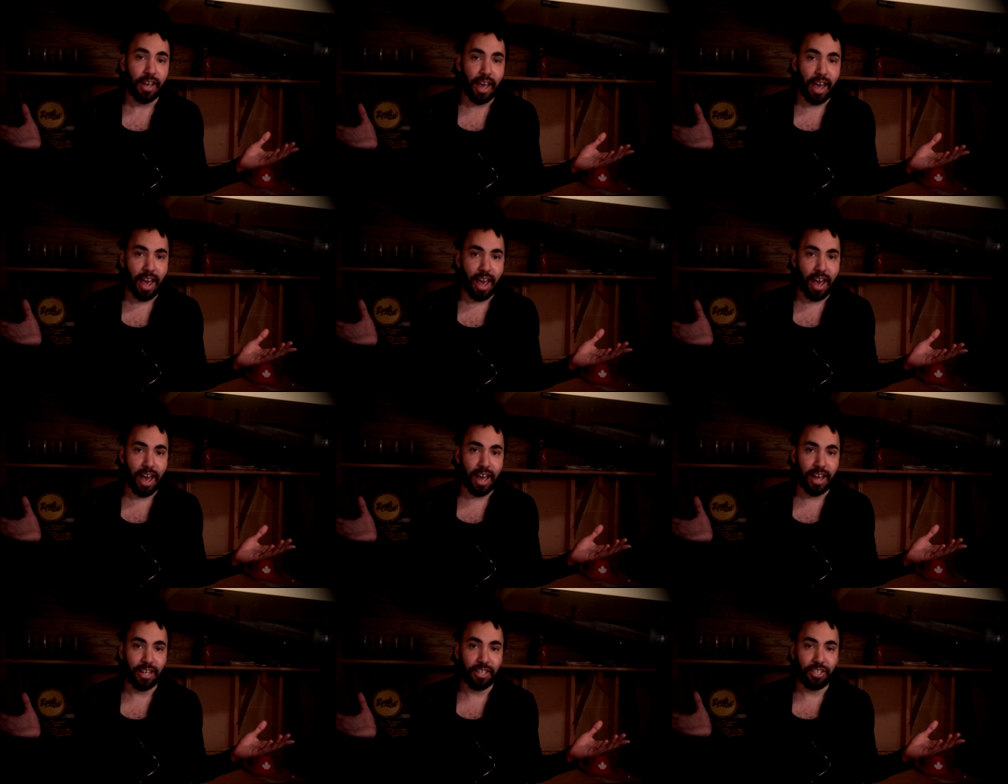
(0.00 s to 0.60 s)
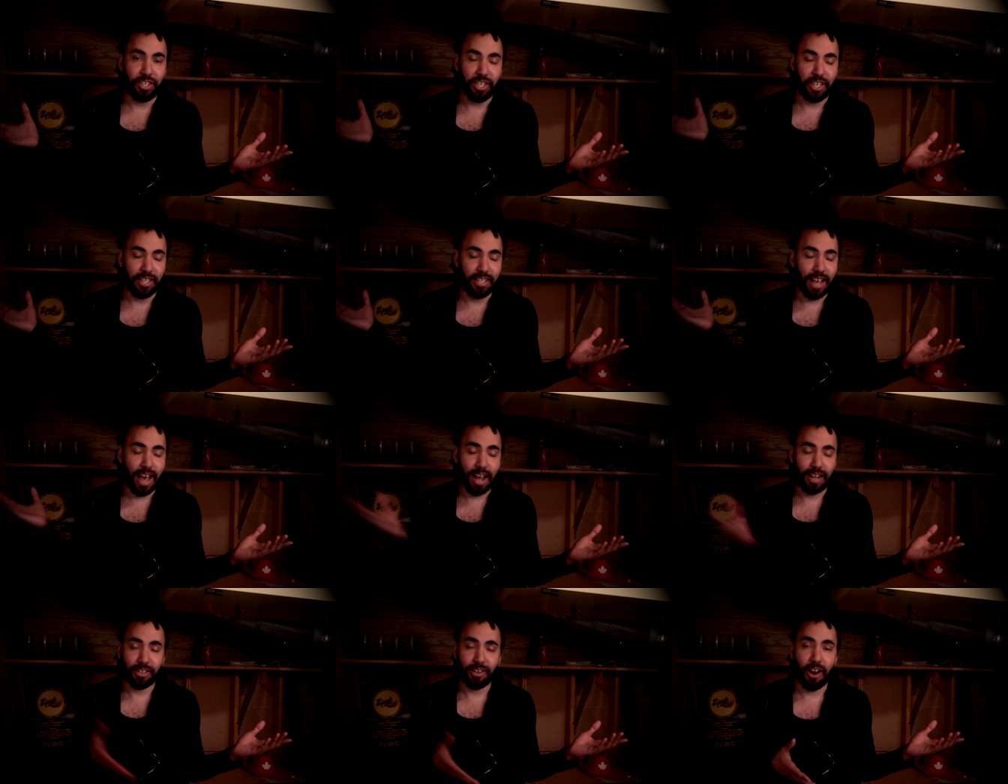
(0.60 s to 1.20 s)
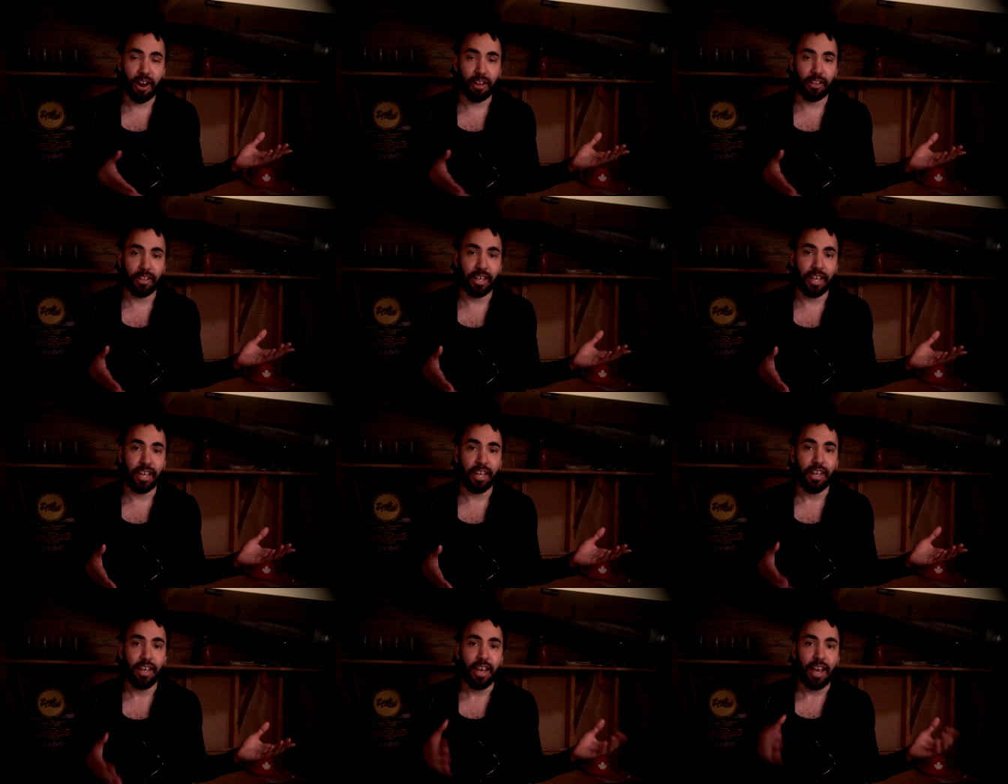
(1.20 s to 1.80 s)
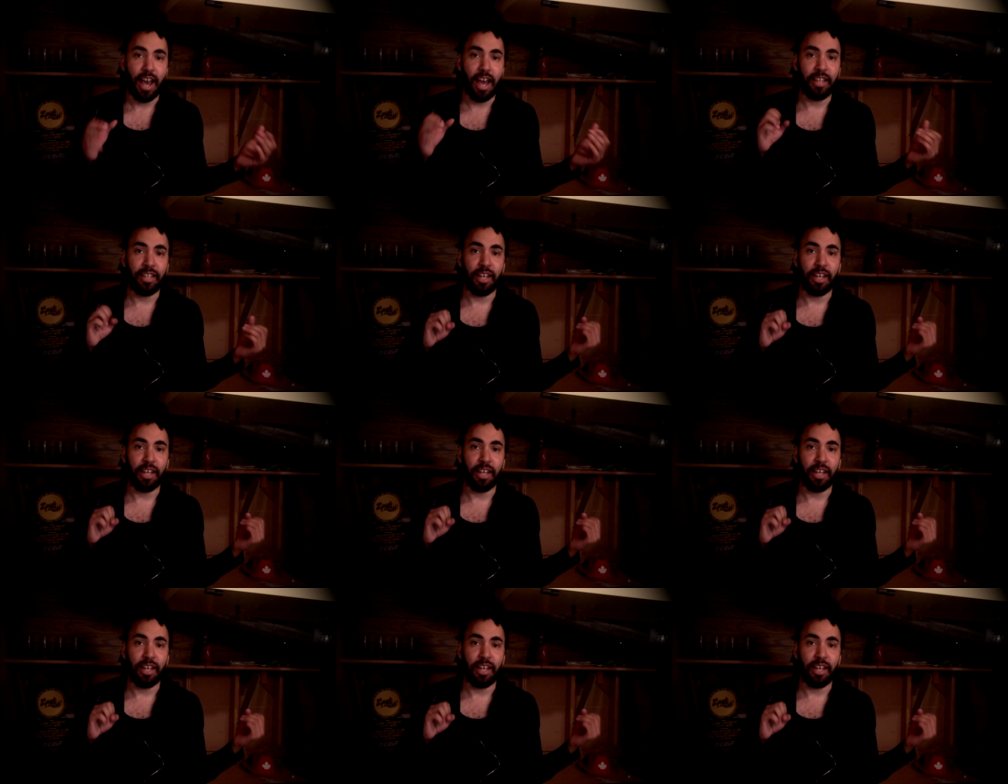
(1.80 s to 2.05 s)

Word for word: and she attacked Carly and